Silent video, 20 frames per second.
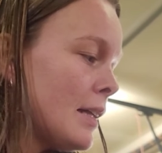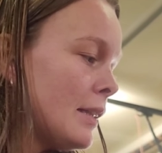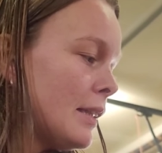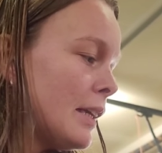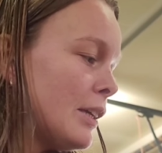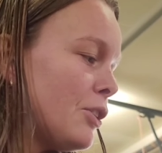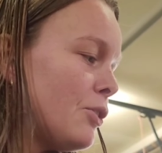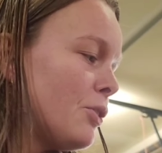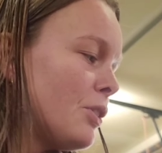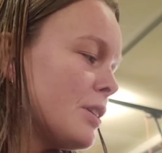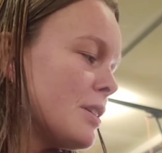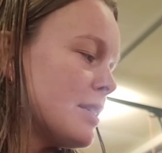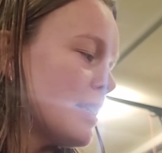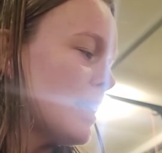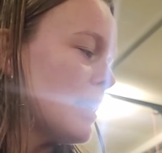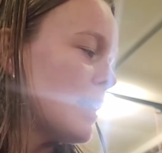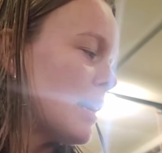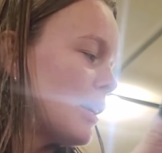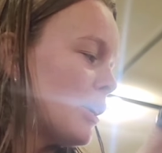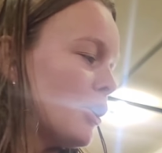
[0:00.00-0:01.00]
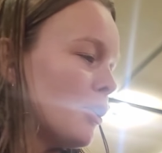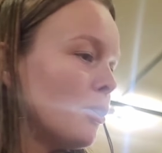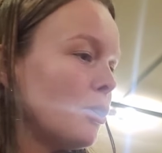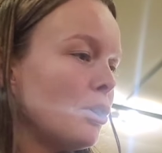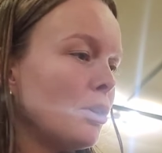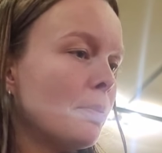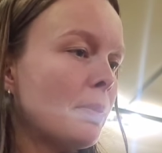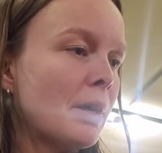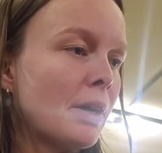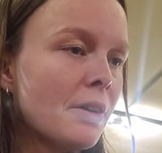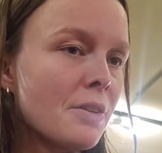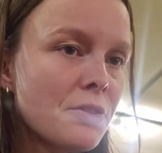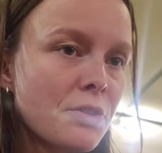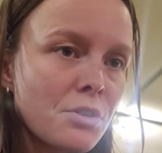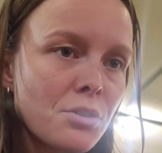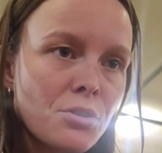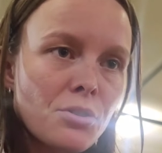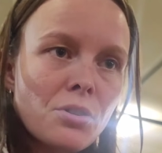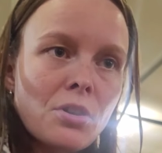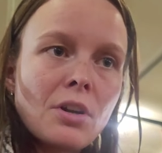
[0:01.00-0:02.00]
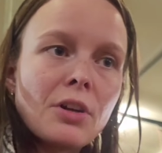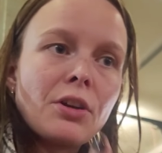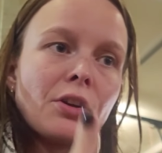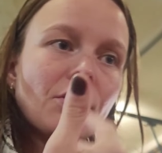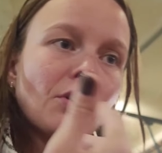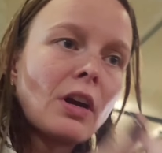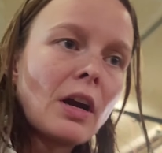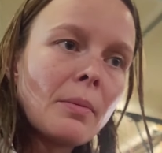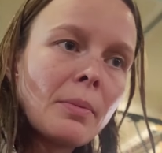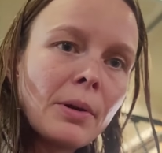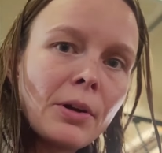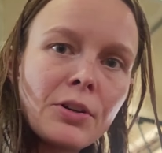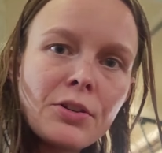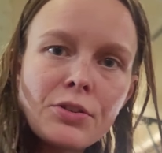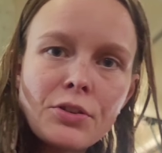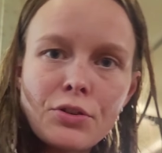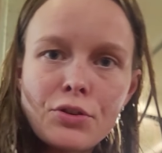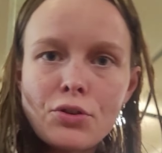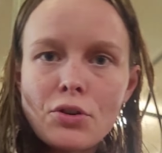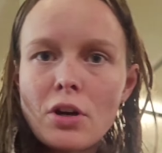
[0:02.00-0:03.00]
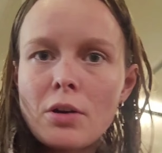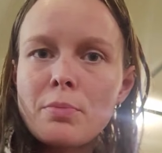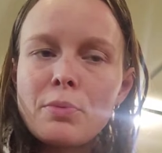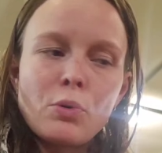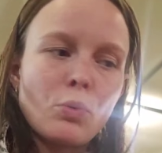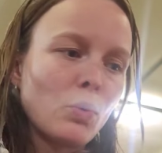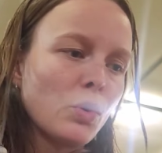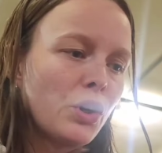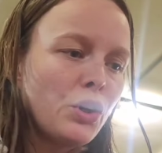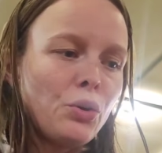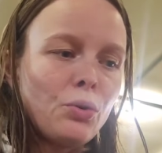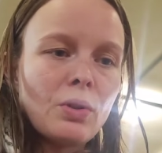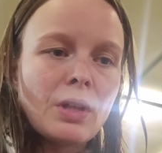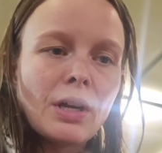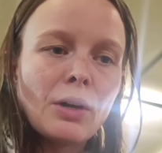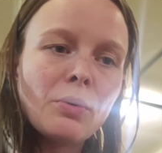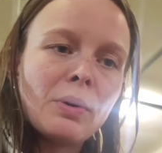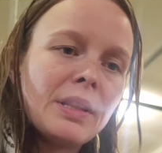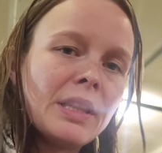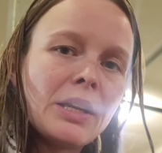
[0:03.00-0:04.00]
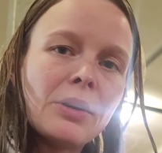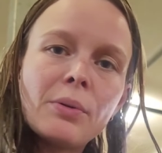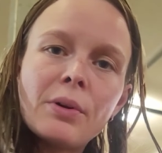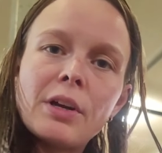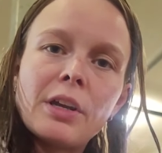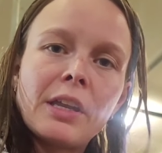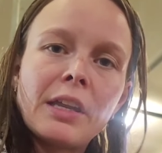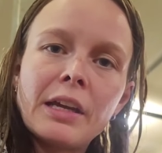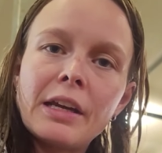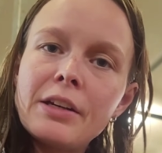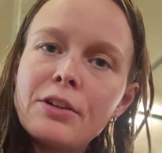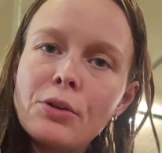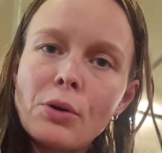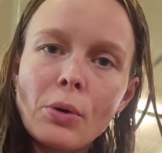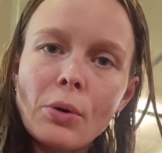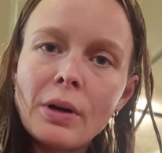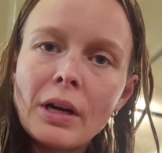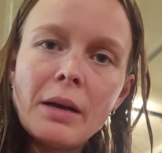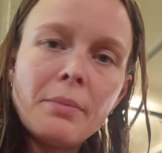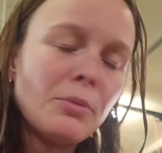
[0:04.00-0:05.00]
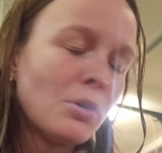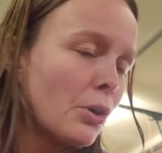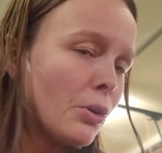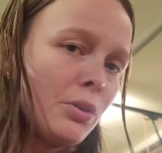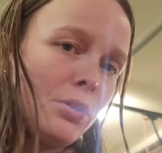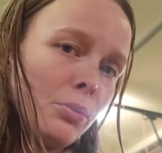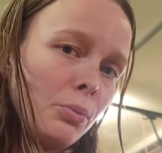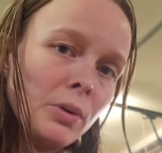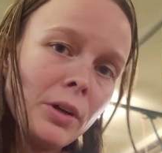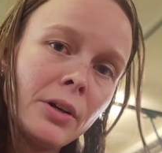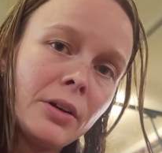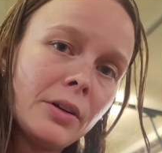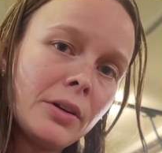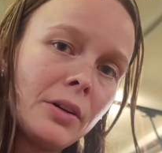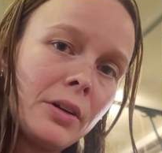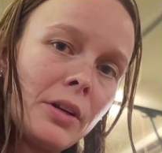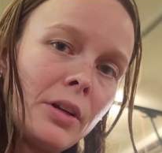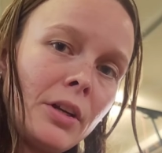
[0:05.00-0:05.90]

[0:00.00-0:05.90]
Like you could say that your, your parents are strong, your grandparents are strong, but were you there when they were a kid growing up? No, you weren't.